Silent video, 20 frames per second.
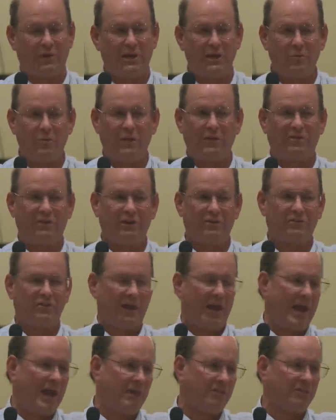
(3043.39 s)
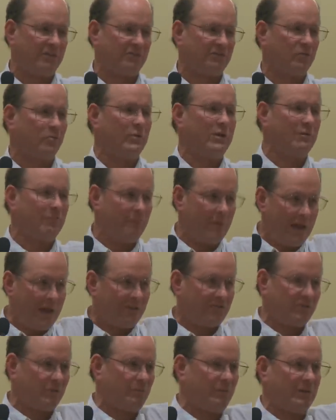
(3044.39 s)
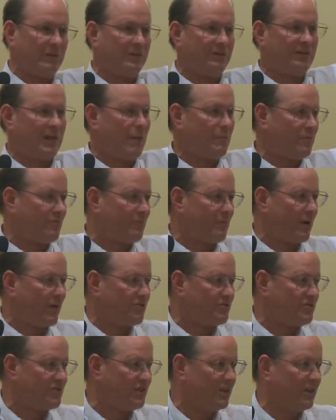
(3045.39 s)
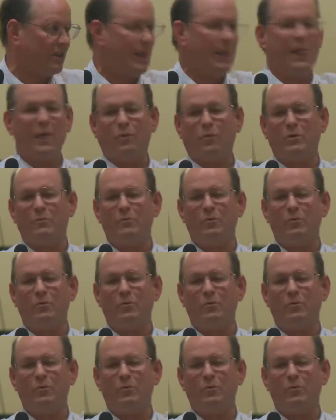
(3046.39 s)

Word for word: He went there to Athens, and we have Mass up on the top of Mars Hill where,